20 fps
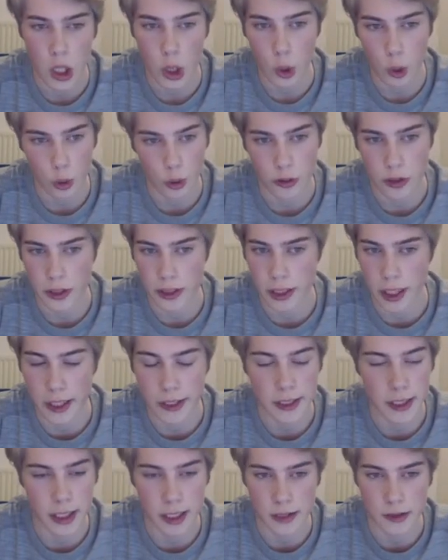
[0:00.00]
or a
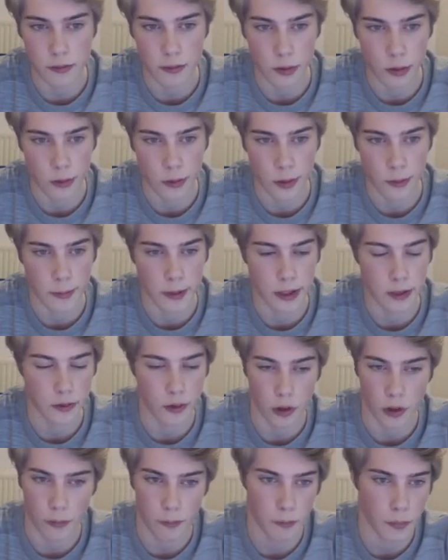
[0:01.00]
knight against the rook would be
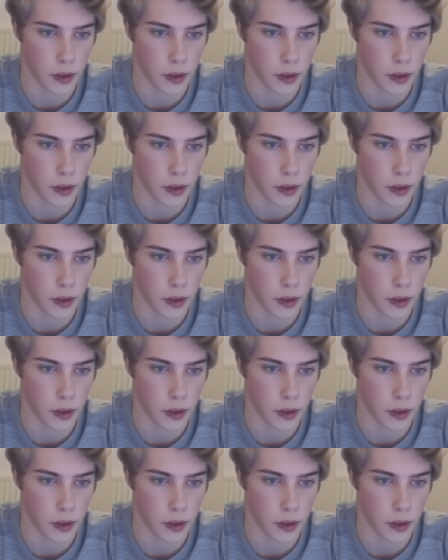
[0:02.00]
draw.